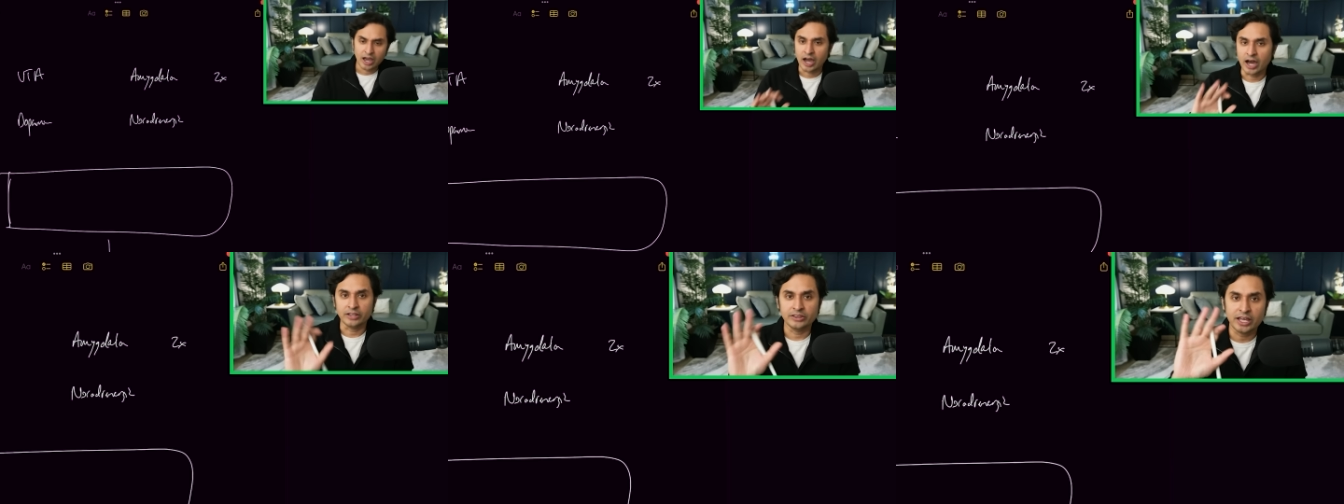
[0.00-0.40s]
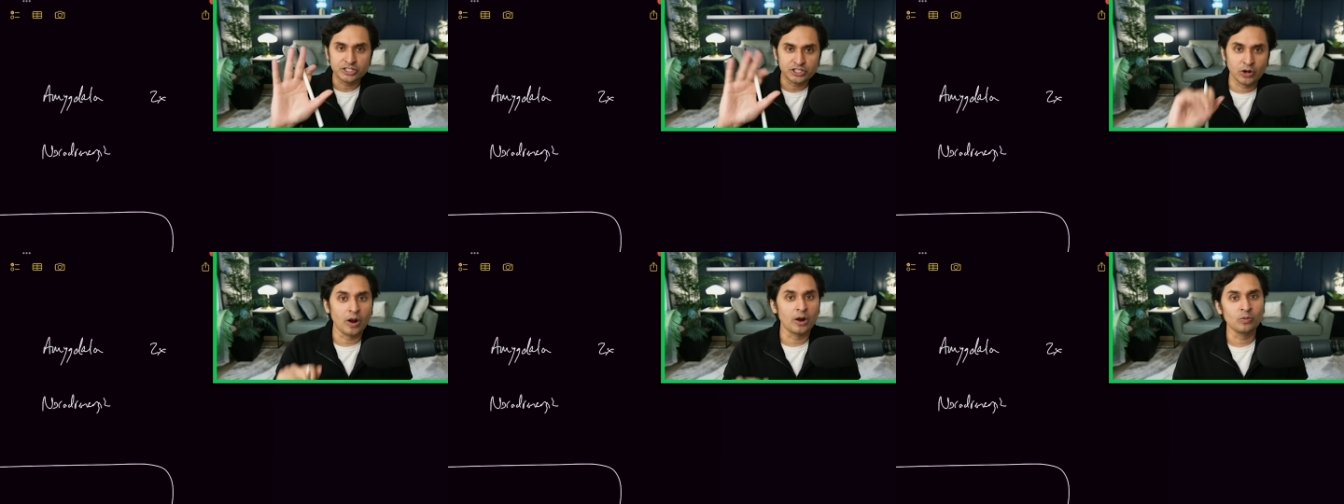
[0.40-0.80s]
unless
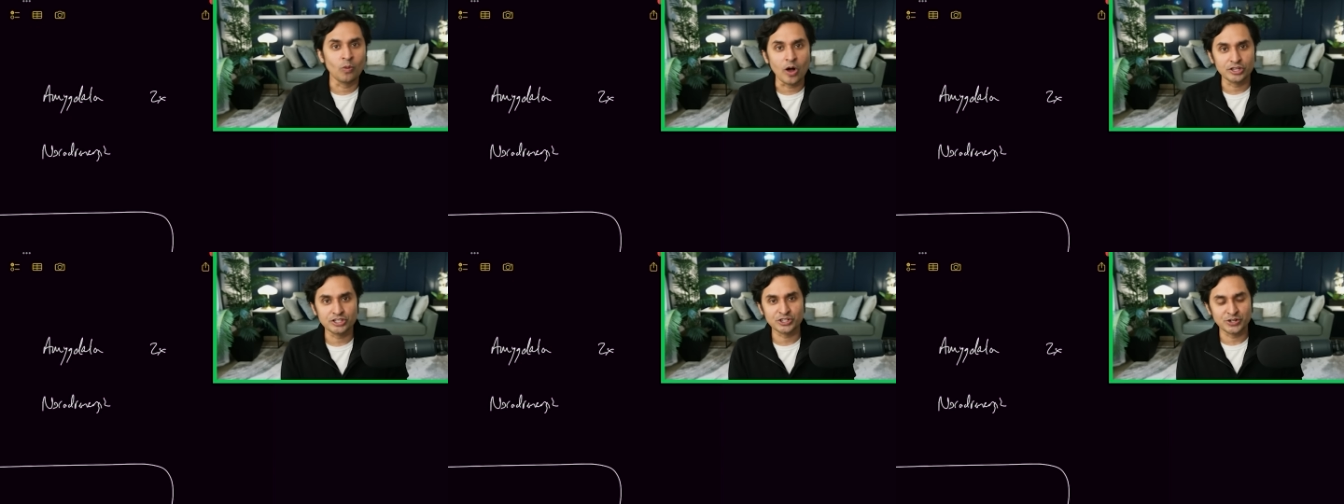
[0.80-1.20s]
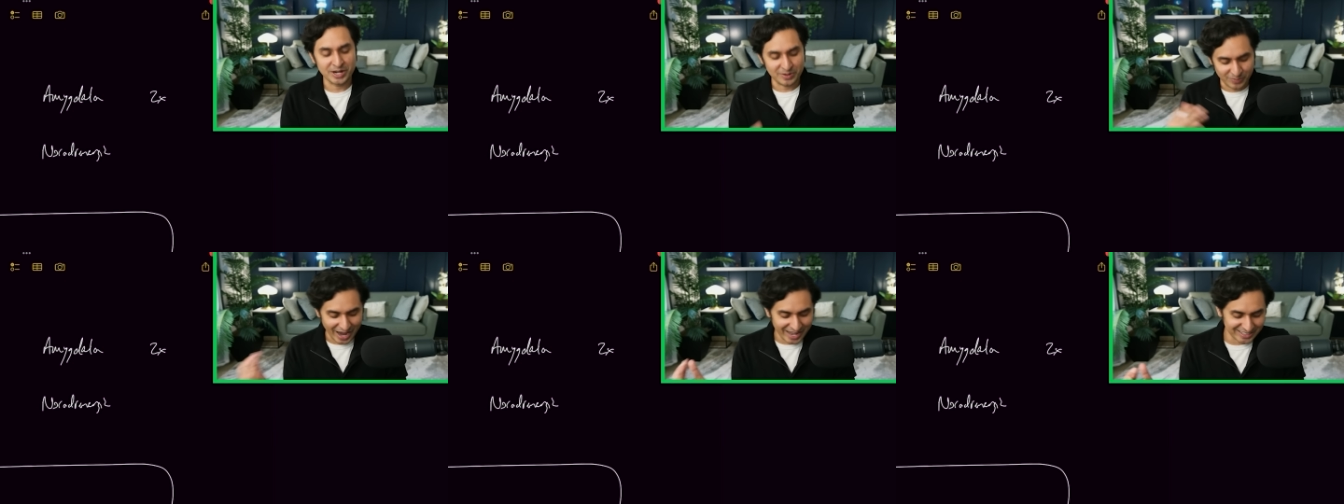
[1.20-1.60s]
you're on Wall Street
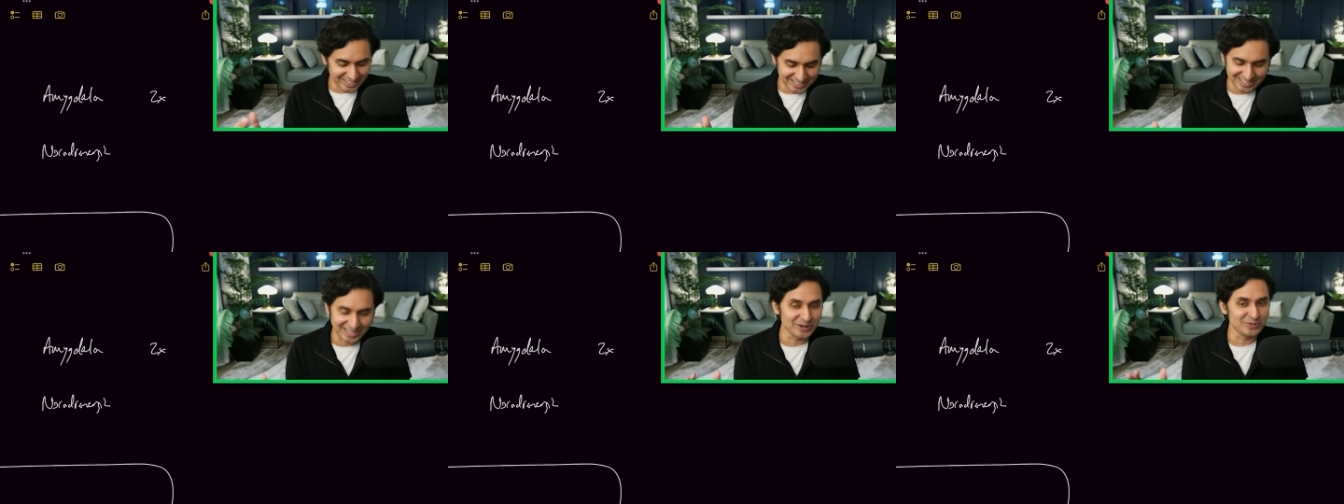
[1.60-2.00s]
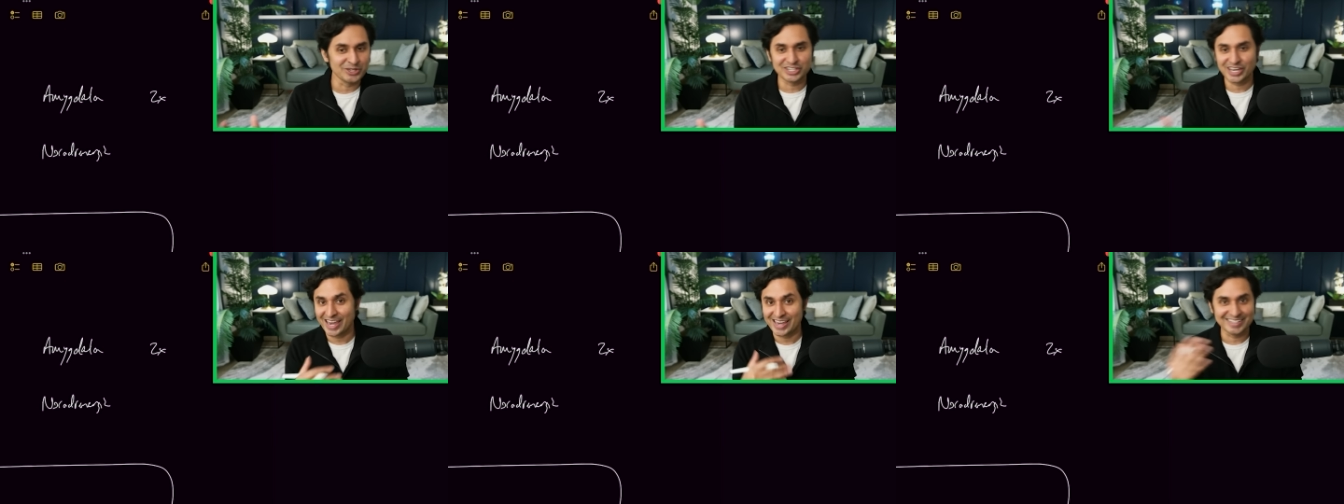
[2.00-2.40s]
Bets, in which
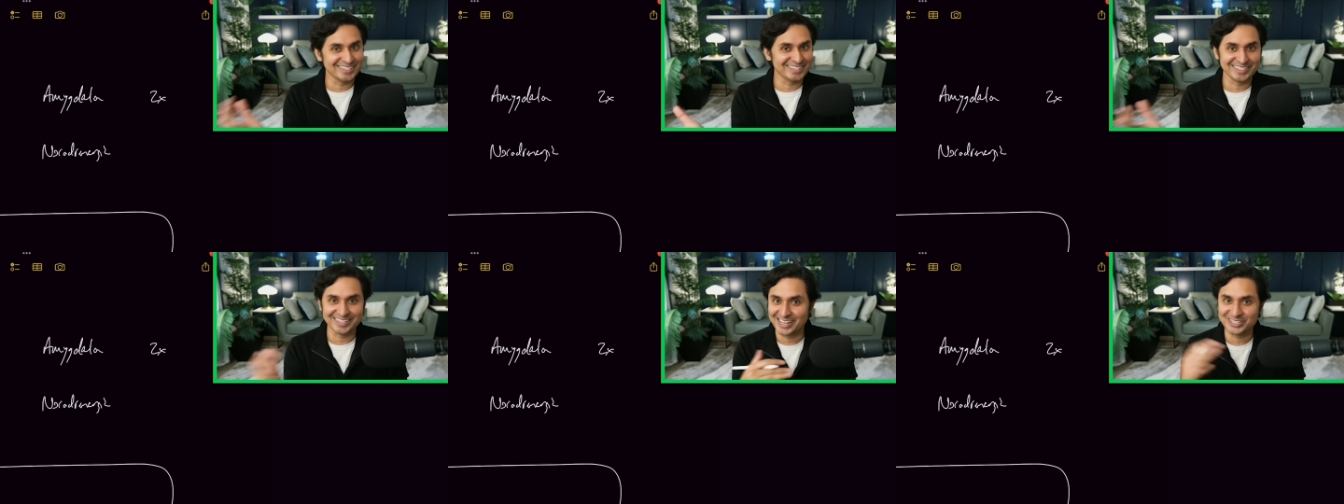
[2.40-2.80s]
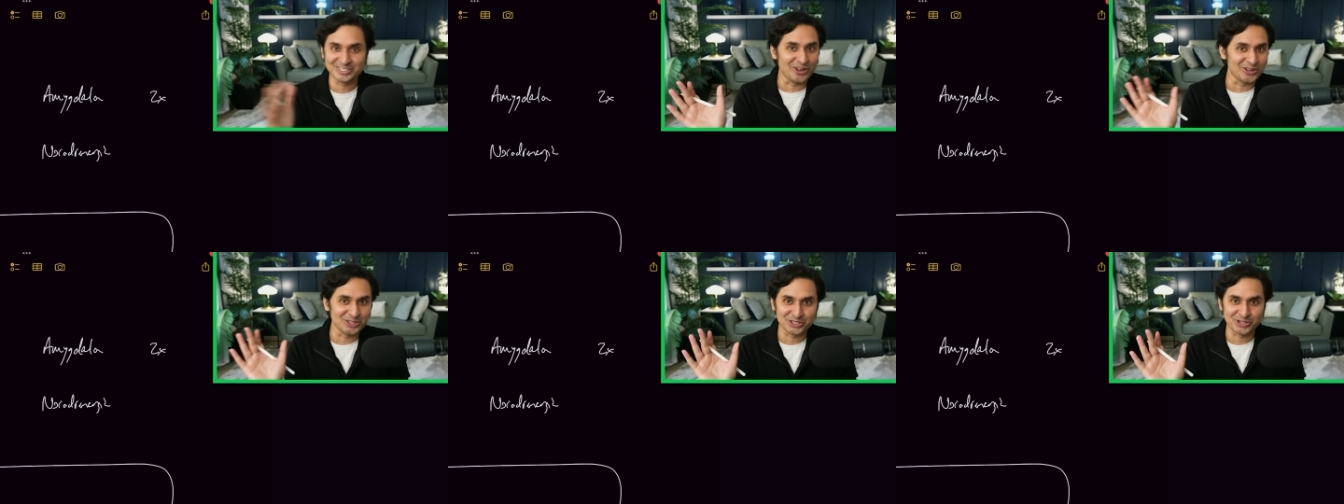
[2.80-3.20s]
case it's
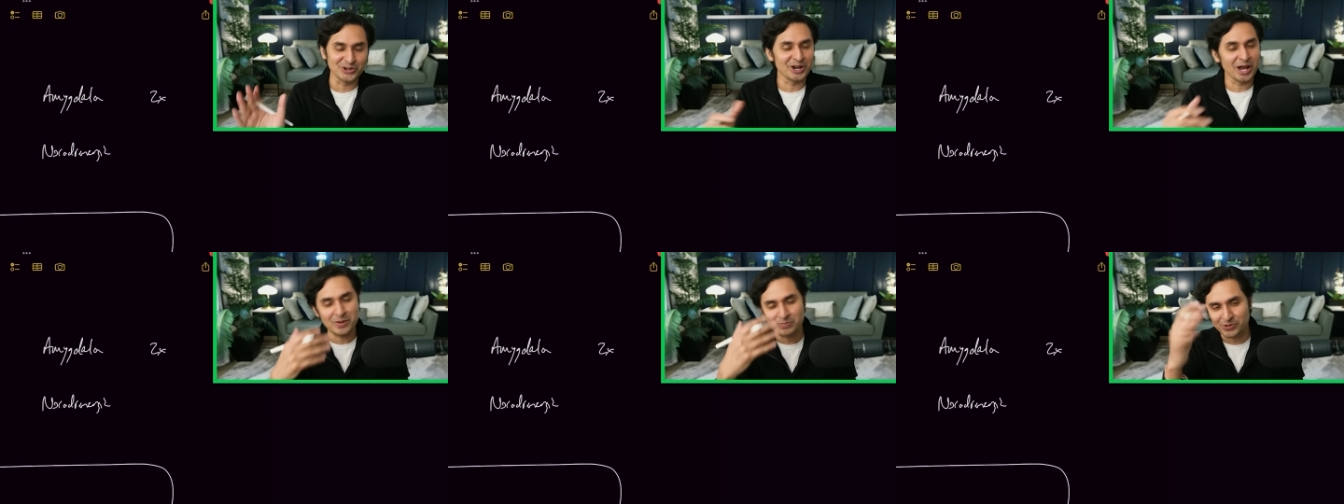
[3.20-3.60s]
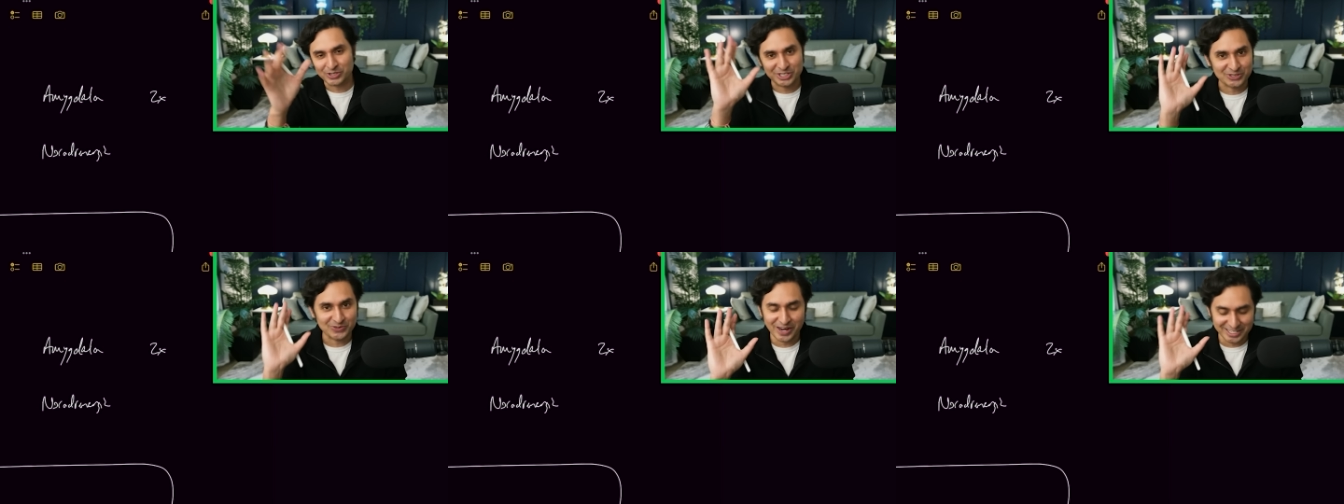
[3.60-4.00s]
all screwed up, which
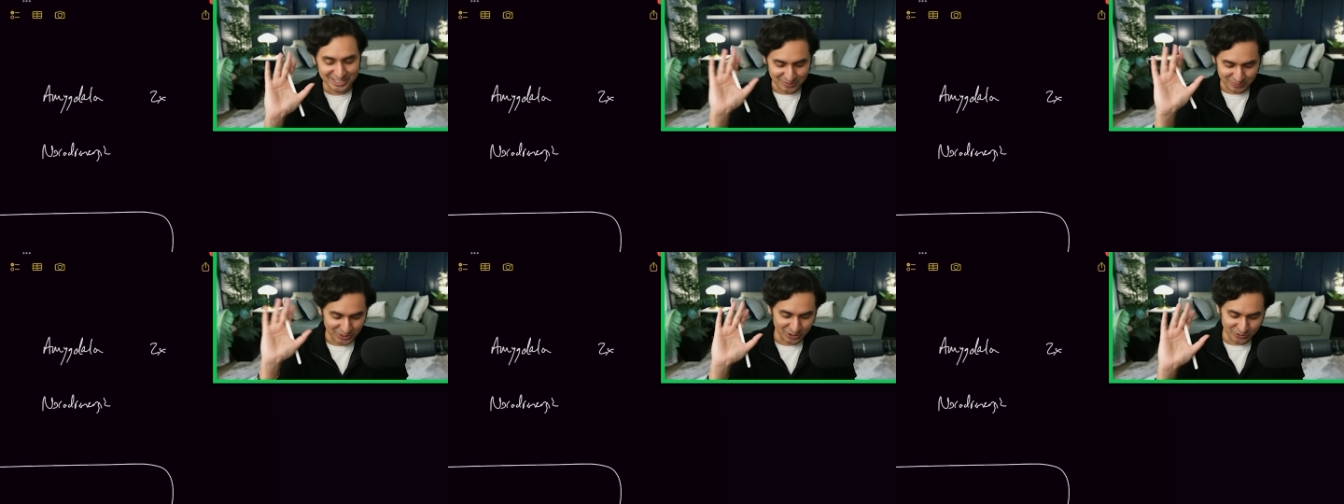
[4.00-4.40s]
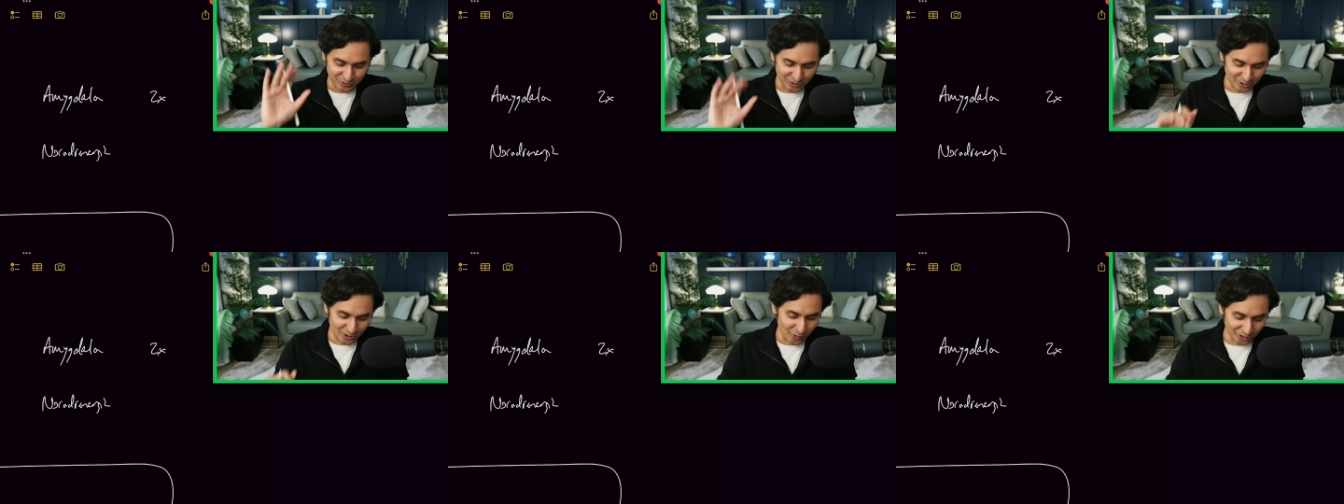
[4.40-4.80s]
is why it's a
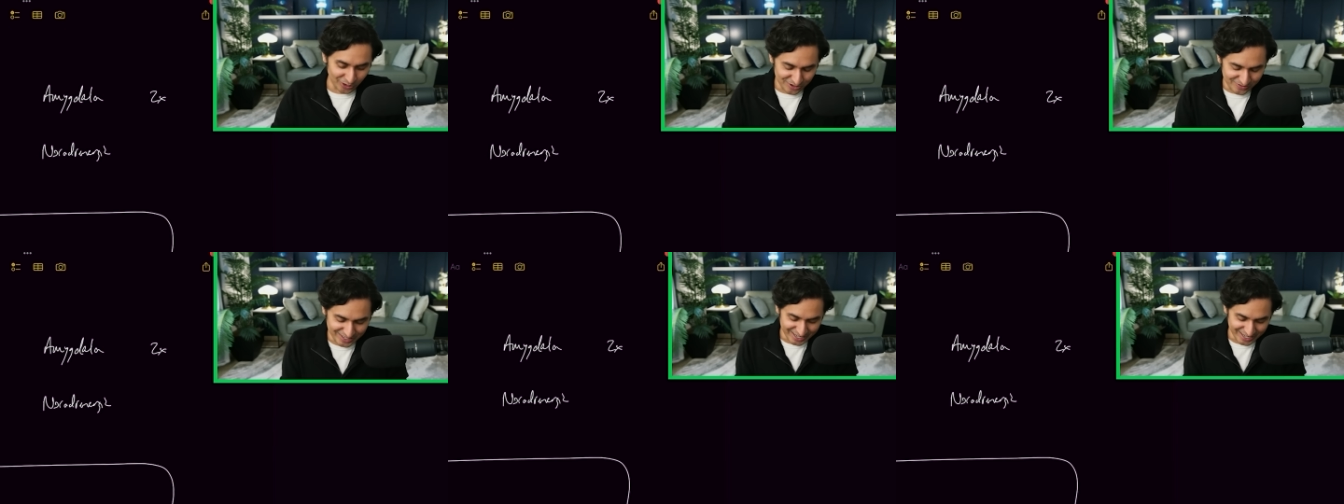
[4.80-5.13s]
beautiful corner of the